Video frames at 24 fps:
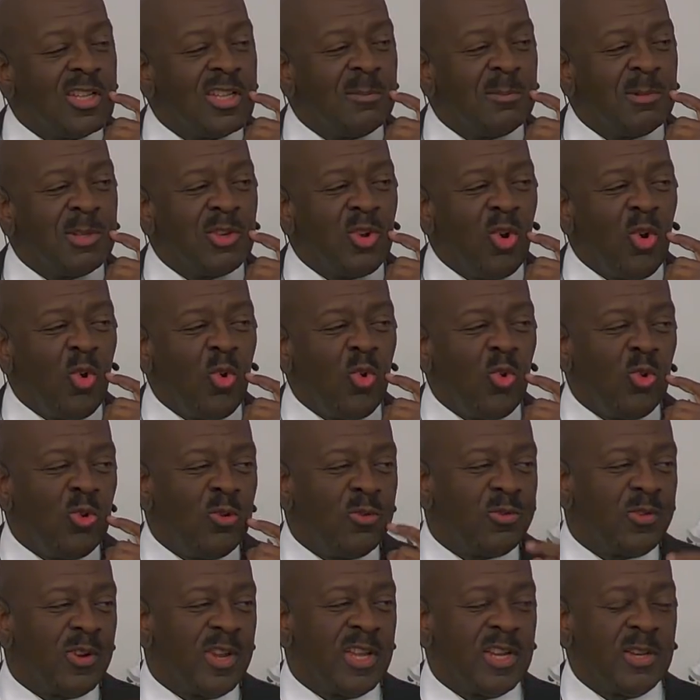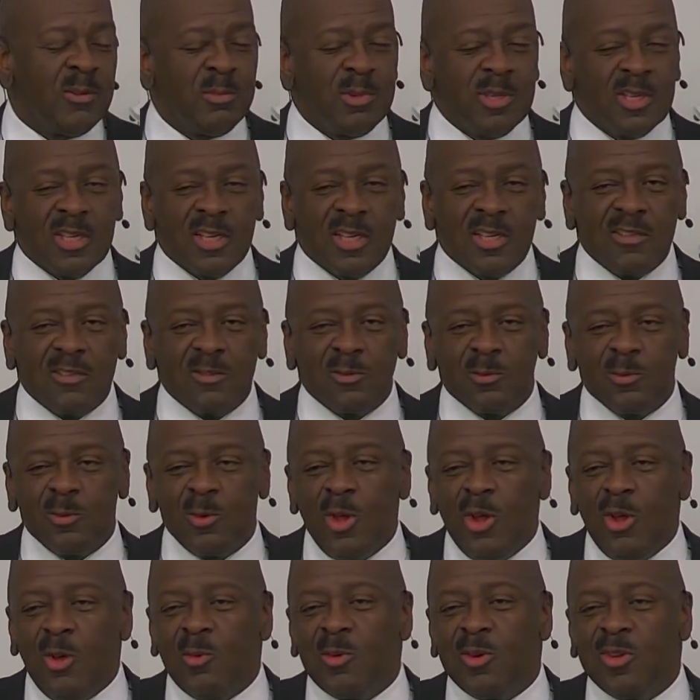an old friend, because
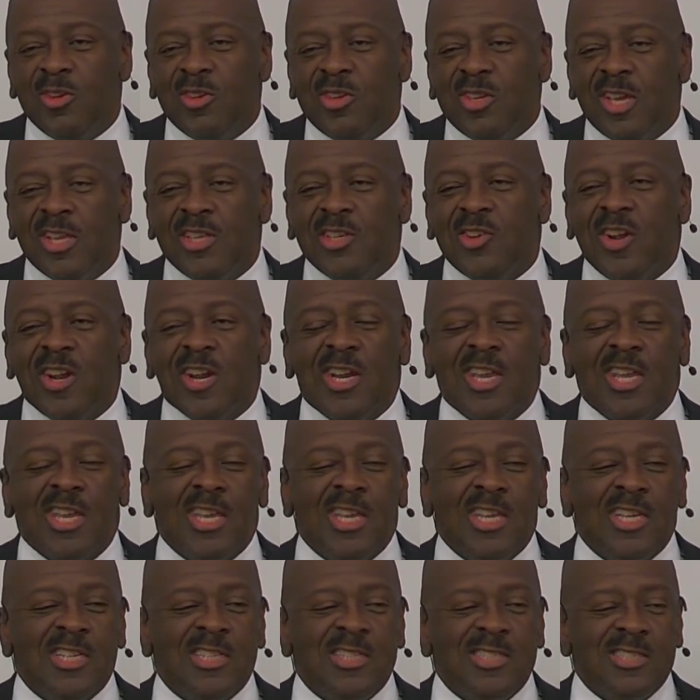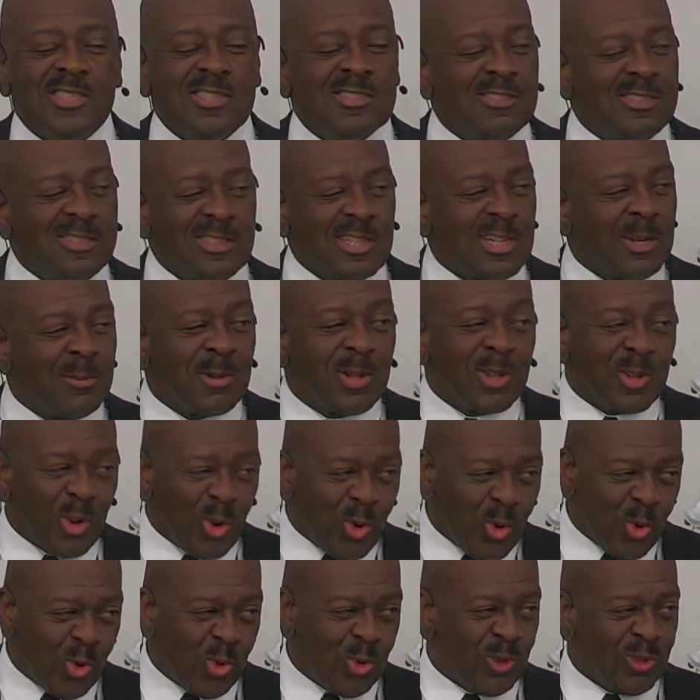when you get to our age, you don't talk about
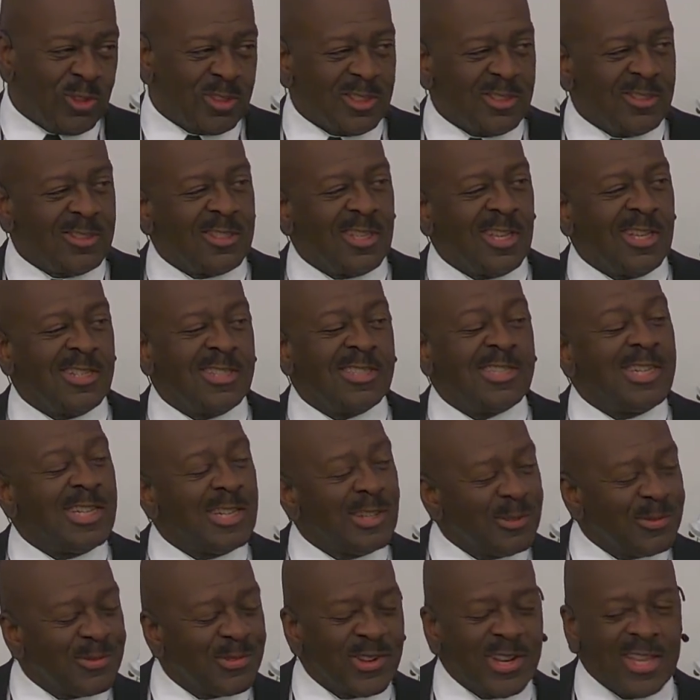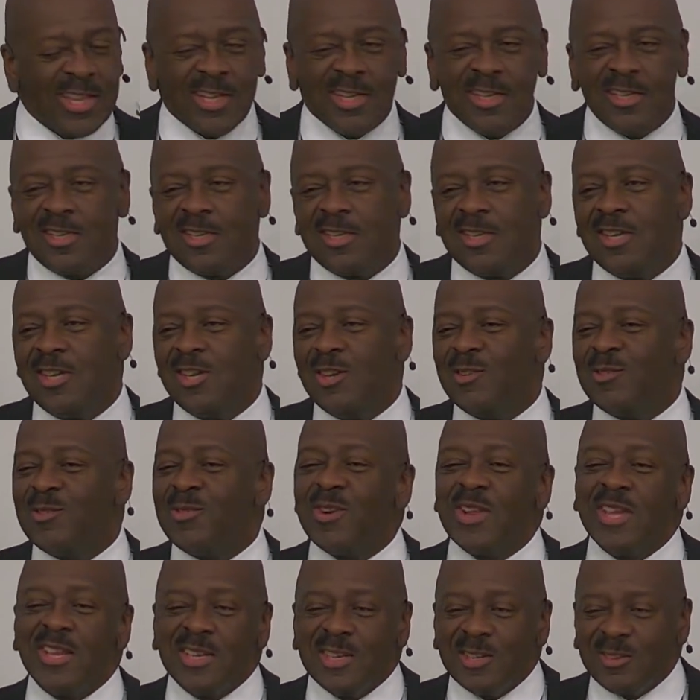old. You say dear friend,
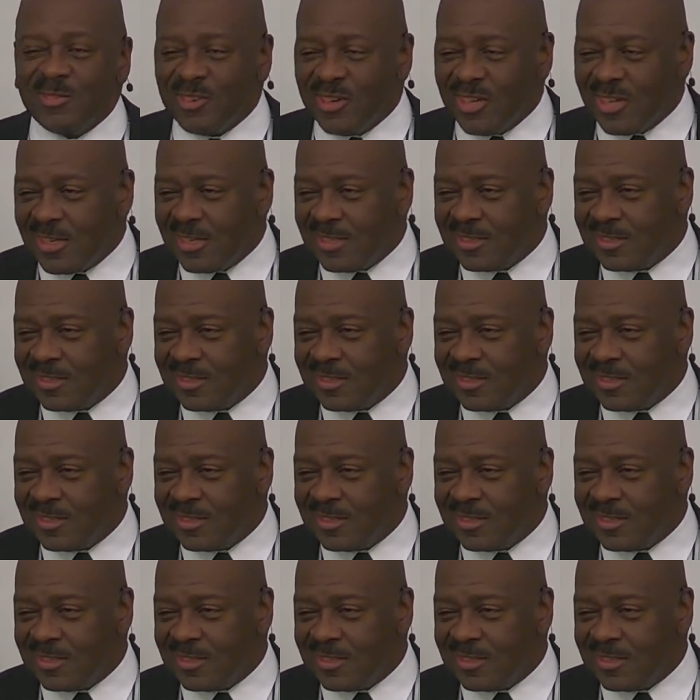friend of long